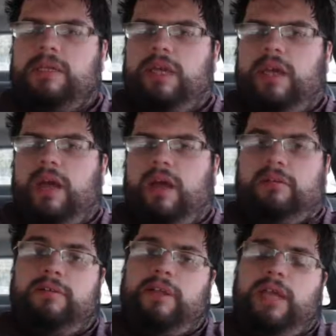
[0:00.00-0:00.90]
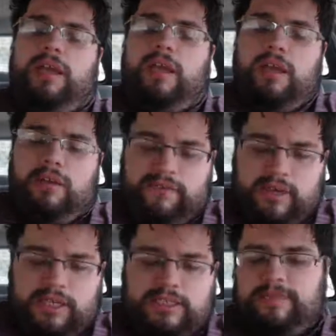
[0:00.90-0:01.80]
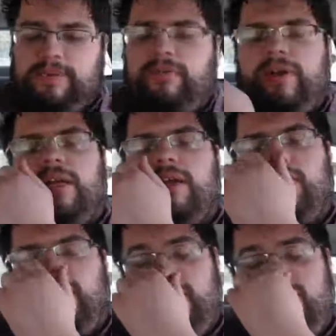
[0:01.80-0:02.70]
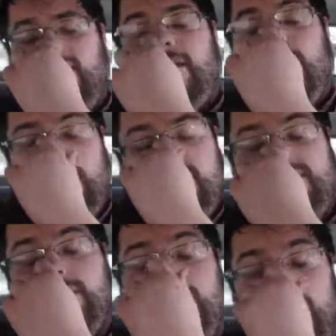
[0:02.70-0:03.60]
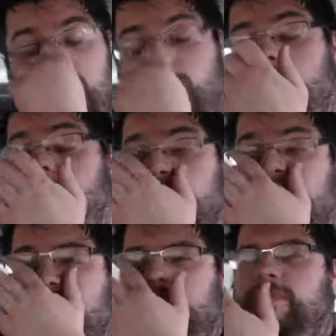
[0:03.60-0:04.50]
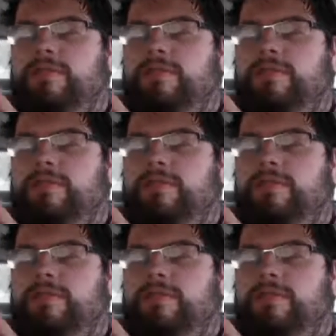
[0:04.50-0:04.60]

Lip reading: yeah, if it needs to be reiterated, because you don't know, but